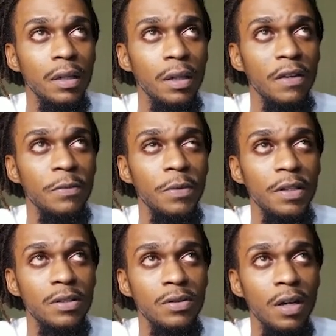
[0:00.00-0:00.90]
The
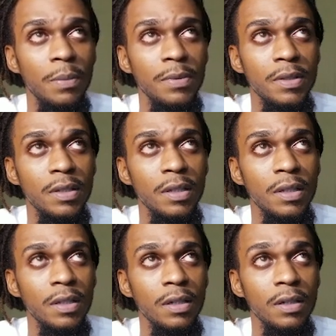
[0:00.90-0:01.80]
FPS jobs.
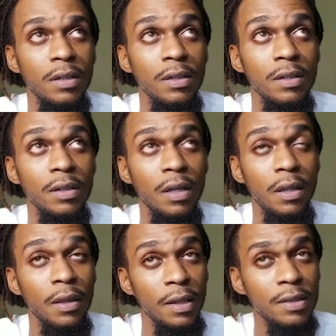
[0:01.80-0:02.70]

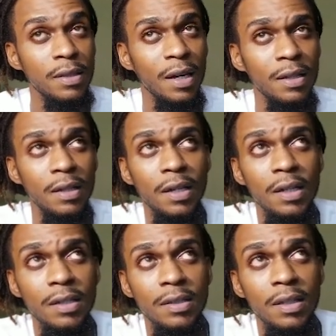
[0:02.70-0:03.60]
That's kind of
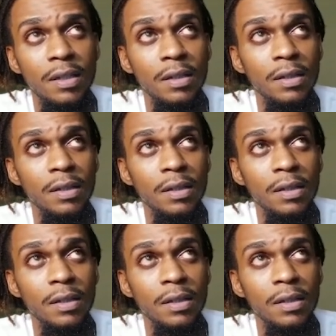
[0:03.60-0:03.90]
nice.